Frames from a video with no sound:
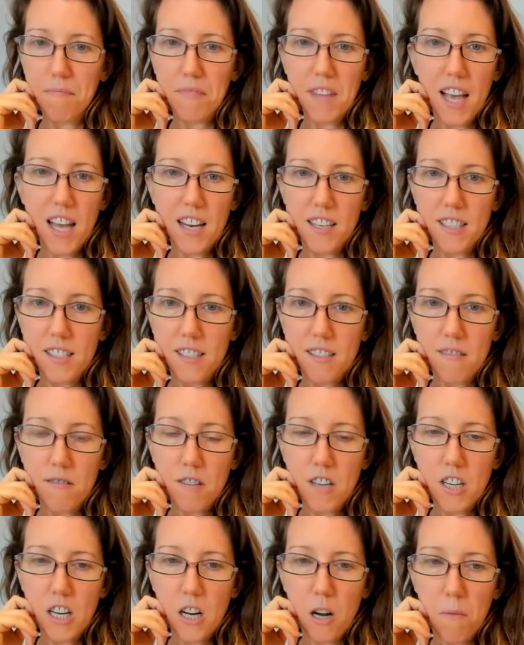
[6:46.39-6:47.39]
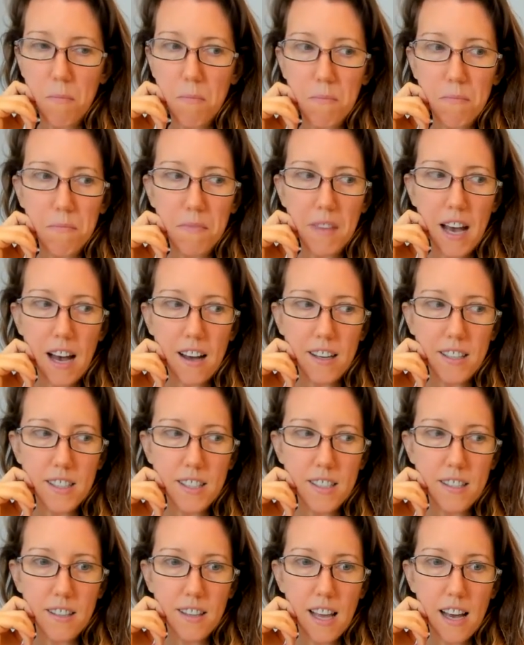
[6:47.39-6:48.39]
And
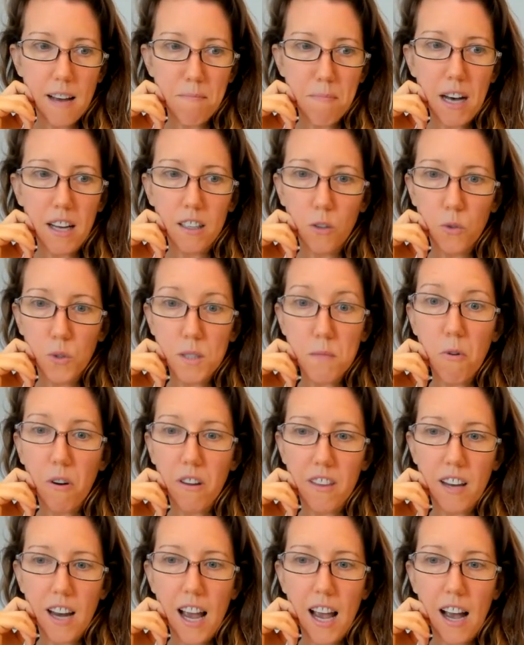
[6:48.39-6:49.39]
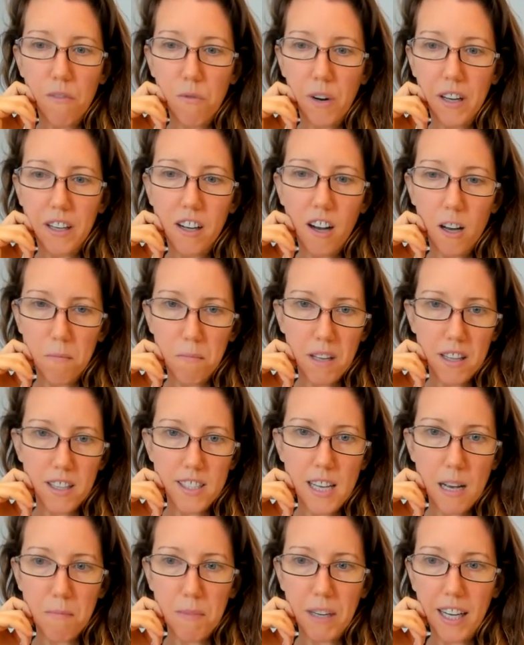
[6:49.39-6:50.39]
that bottle was more than halfway gone by the
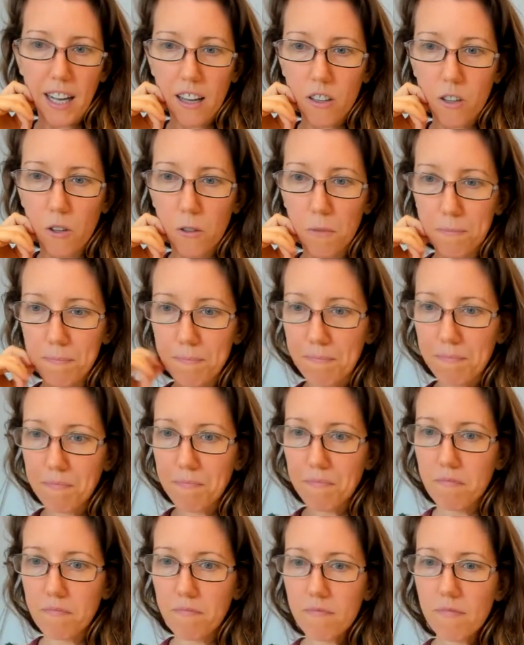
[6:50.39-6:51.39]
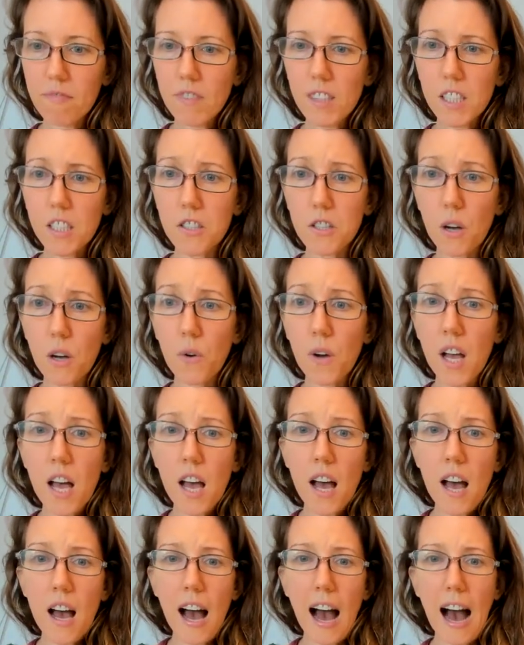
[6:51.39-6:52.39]
time I got home. So
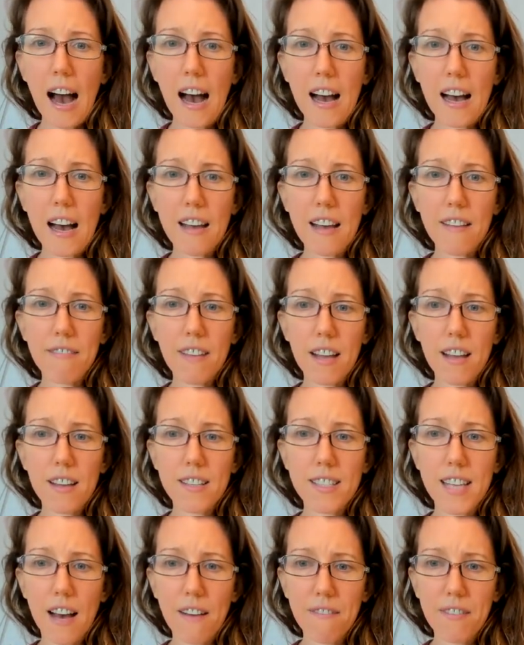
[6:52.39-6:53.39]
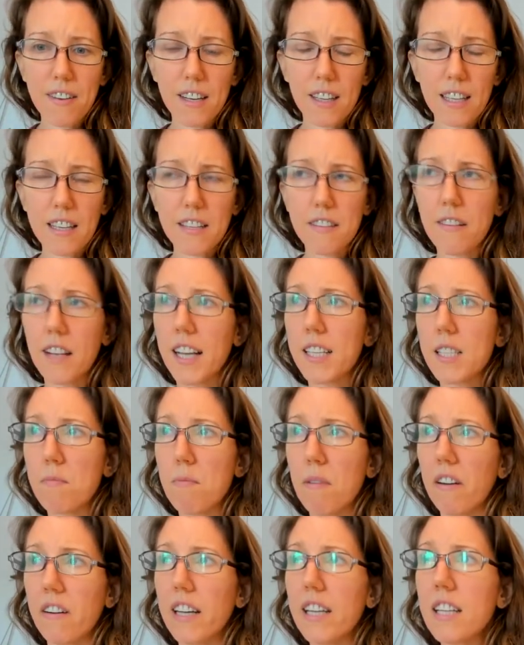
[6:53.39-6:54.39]
I've definitely
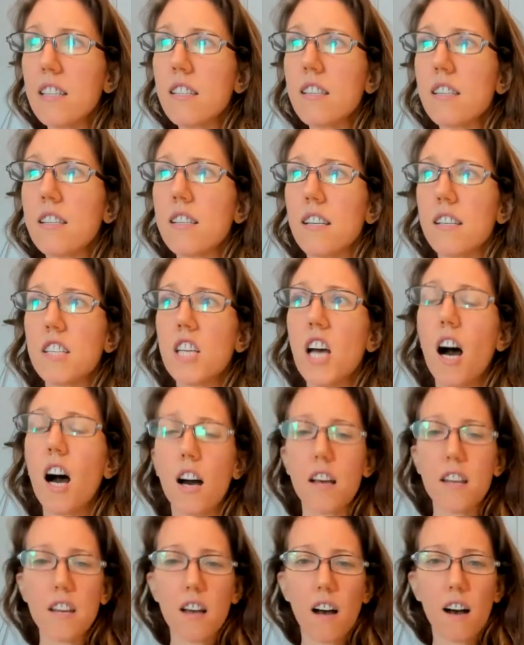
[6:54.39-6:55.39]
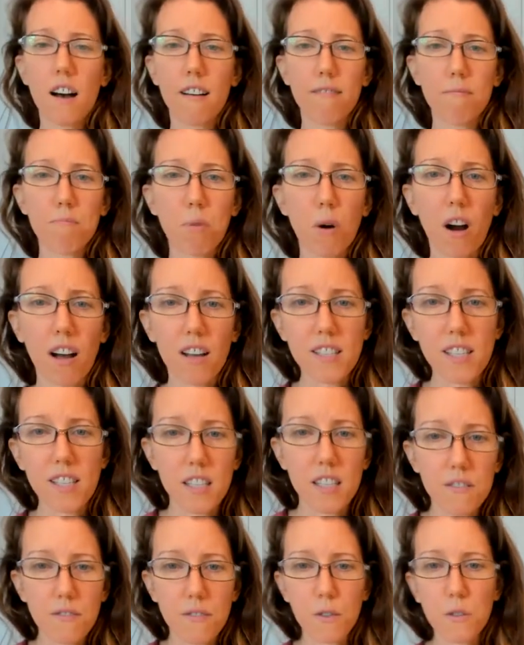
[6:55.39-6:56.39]
experienced a ton of
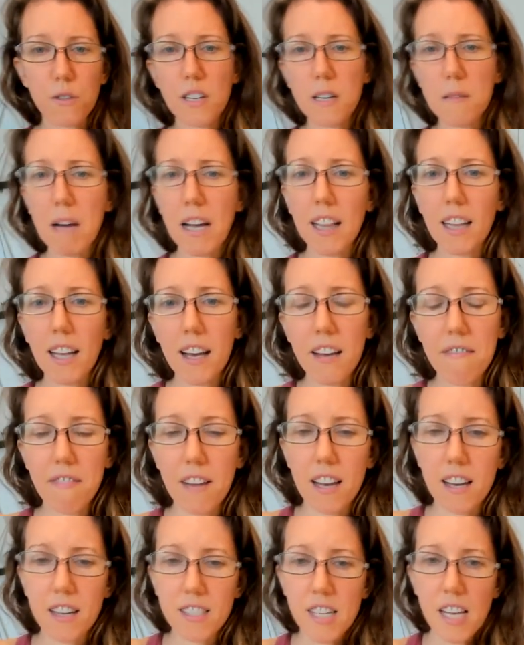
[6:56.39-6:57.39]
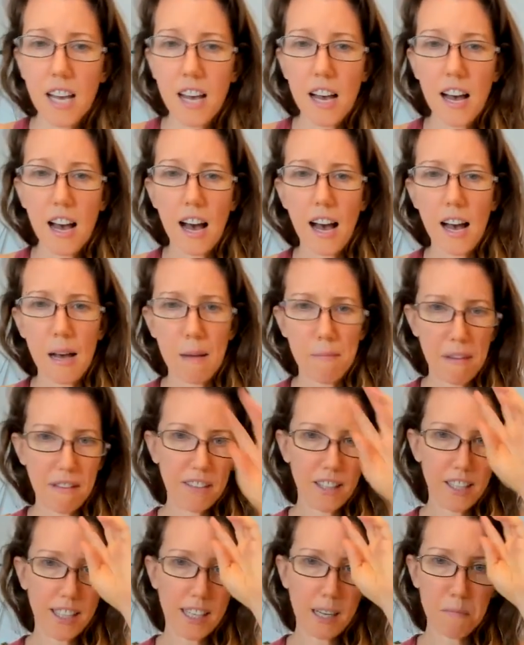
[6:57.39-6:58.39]
processed food in my life, and I
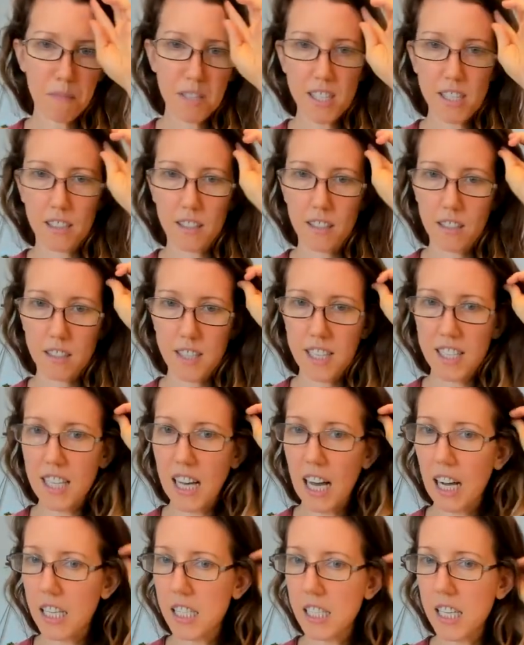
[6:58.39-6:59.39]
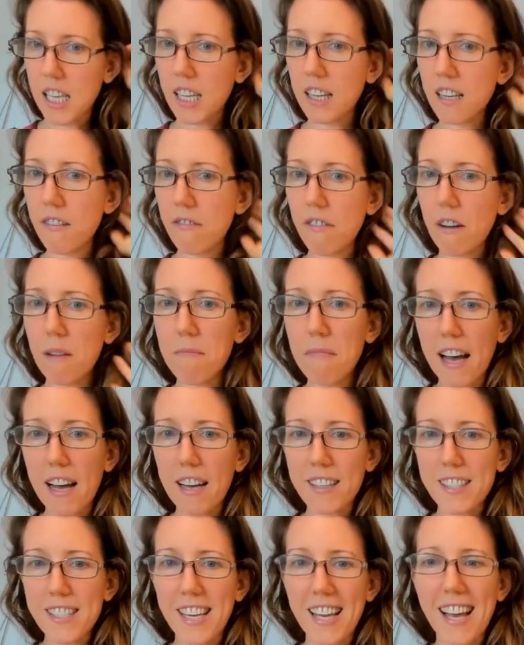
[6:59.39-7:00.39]
feel like I'm still detoxing from
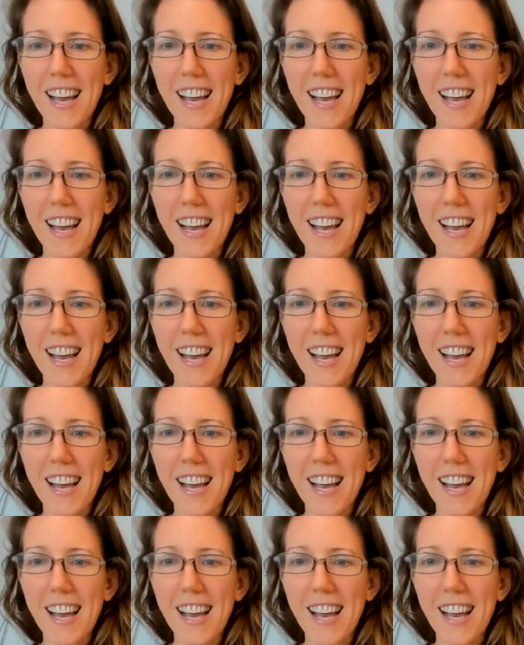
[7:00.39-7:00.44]
that.